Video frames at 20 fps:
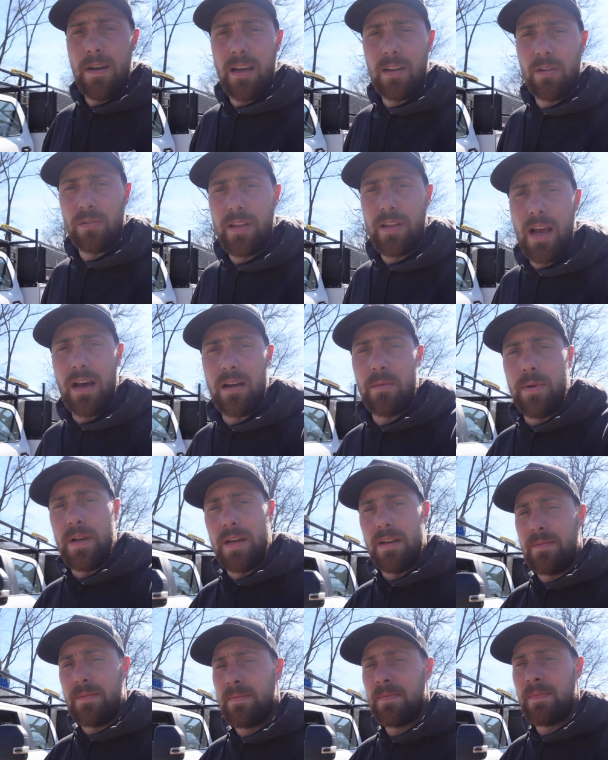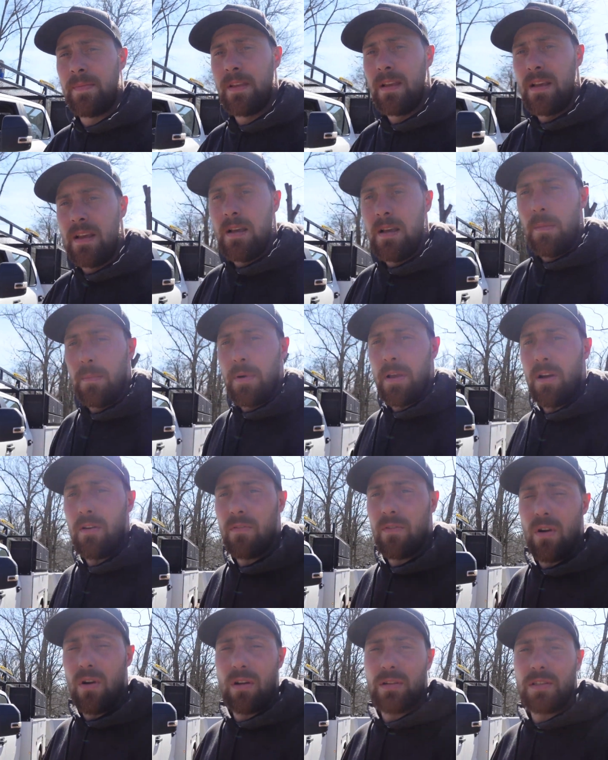idle down a bit. But
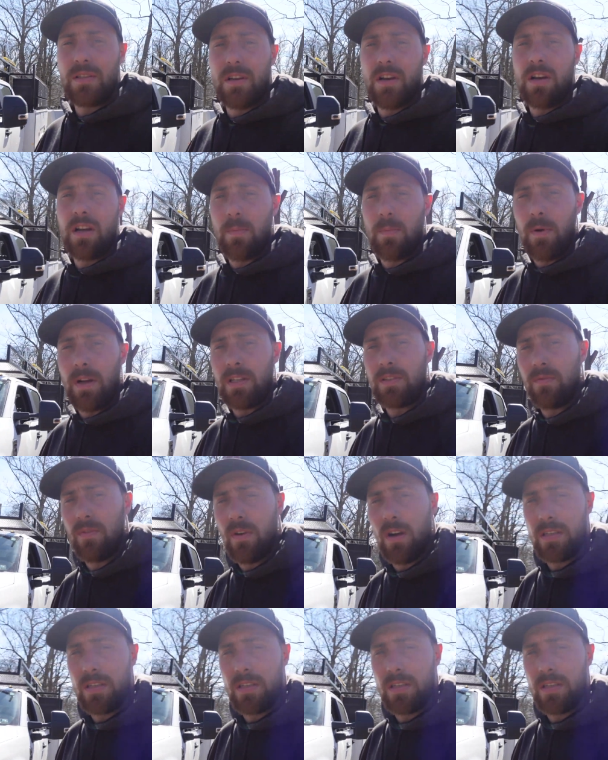overall, it's a good compressor for